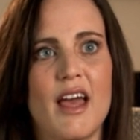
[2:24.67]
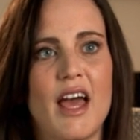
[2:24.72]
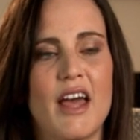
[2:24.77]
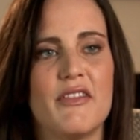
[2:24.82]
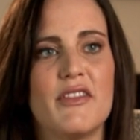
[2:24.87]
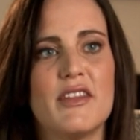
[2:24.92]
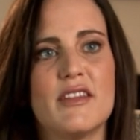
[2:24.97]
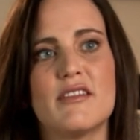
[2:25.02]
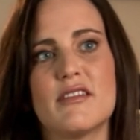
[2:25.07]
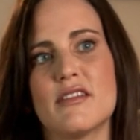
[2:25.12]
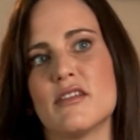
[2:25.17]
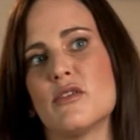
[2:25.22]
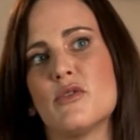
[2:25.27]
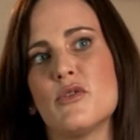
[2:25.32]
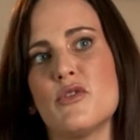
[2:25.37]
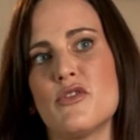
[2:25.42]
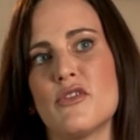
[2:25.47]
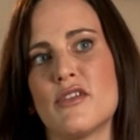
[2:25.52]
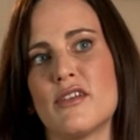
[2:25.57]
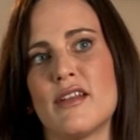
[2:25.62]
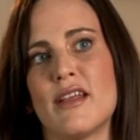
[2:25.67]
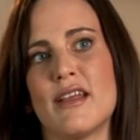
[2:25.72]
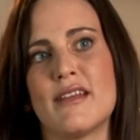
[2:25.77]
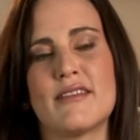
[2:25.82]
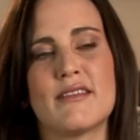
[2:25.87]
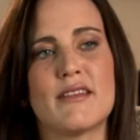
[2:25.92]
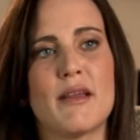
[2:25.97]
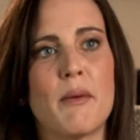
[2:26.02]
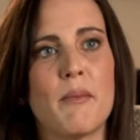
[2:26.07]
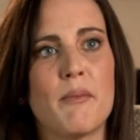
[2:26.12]
And this solution,
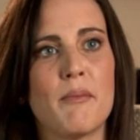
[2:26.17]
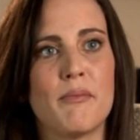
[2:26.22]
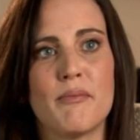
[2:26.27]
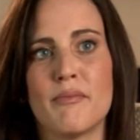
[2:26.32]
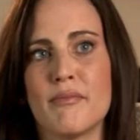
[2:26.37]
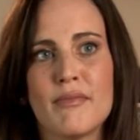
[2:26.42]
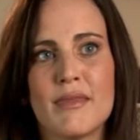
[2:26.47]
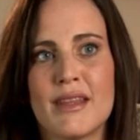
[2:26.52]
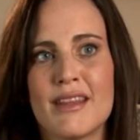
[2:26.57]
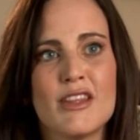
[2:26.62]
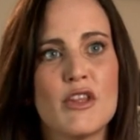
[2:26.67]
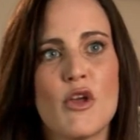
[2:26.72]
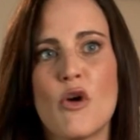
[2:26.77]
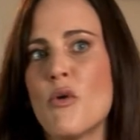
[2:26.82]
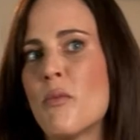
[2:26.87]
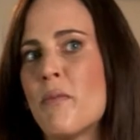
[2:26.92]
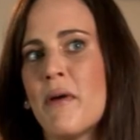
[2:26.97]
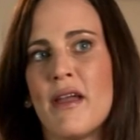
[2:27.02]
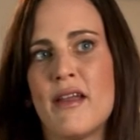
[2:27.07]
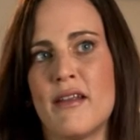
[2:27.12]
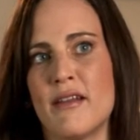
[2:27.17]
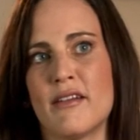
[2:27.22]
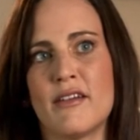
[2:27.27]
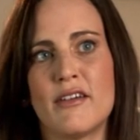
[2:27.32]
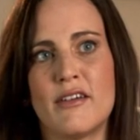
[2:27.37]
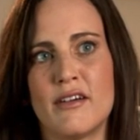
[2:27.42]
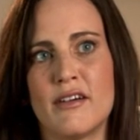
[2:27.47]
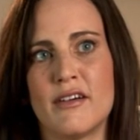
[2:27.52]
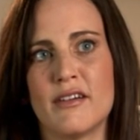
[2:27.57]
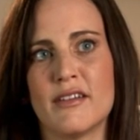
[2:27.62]
it's no pain
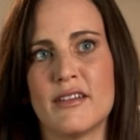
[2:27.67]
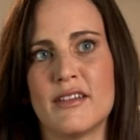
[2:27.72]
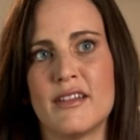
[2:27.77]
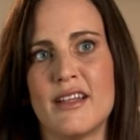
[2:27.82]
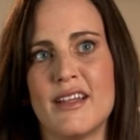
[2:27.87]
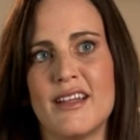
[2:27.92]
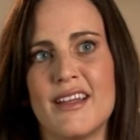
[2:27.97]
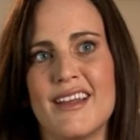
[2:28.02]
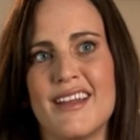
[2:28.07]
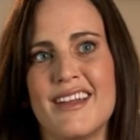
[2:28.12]
at all.